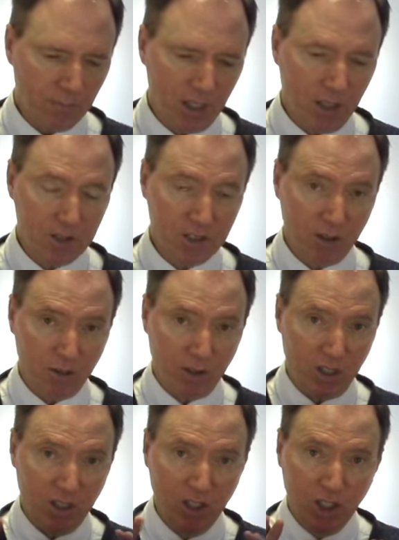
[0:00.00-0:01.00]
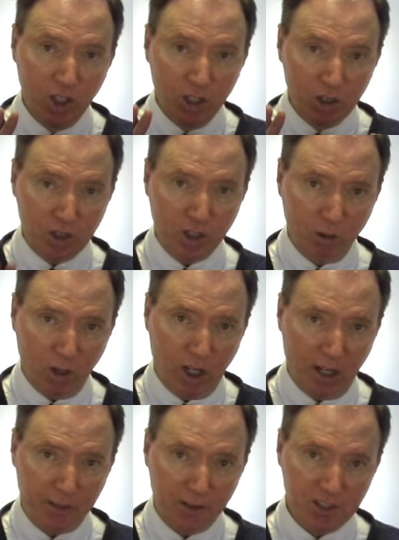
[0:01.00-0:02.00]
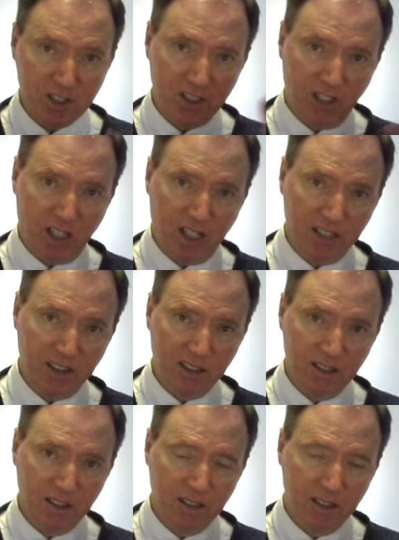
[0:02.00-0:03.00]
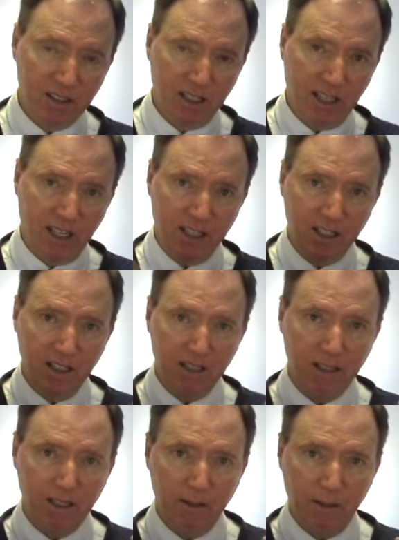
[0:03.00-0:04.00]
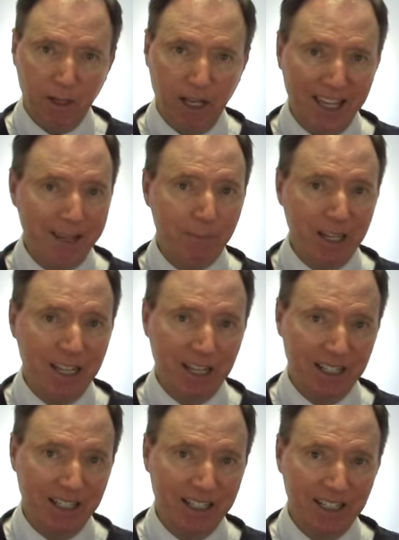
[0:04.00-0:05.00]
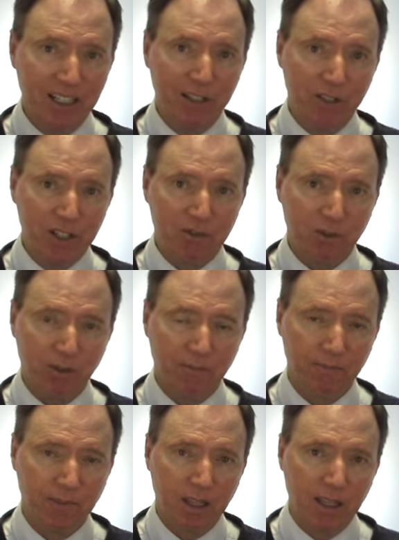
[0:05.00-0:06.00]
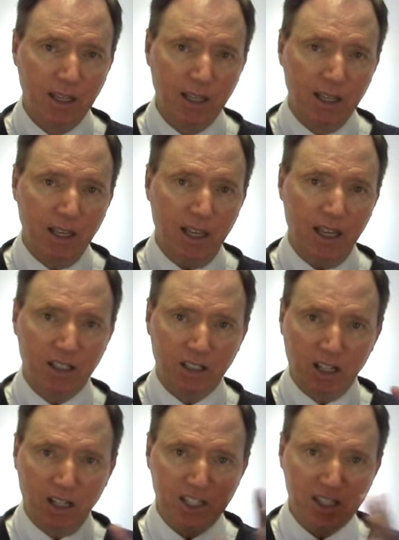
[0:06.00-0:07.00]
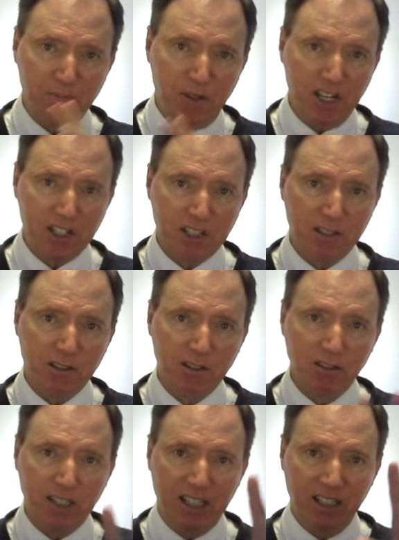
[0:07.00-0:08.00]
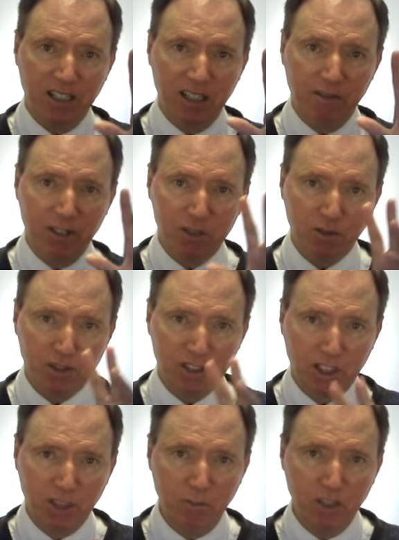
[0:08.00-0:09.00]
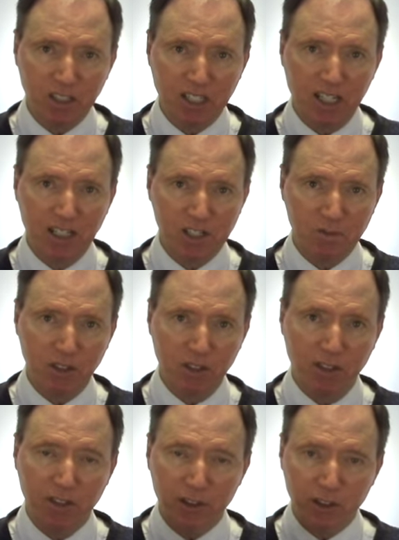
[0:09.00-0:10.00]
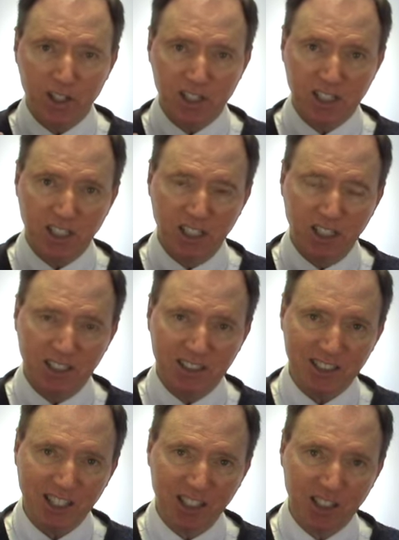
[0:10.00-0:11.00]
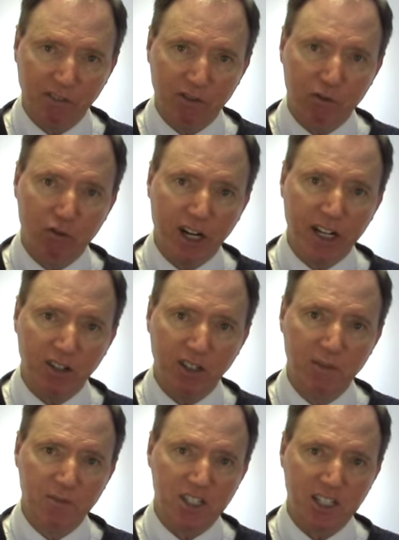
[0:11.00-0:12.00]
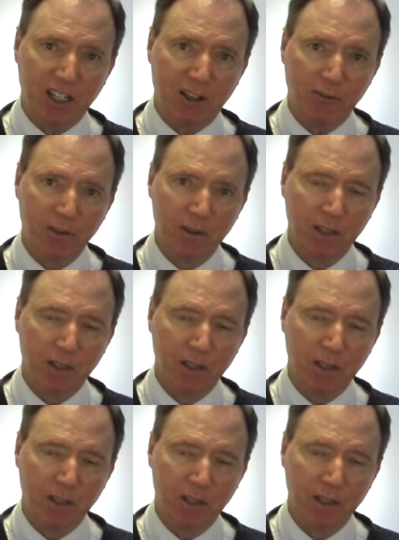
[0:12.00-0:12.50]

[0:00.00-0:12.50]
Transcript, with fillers: And so there are two authors, God and a man, an individual. And God speaks through that individual to communicate His will. There is the intent of the writer himself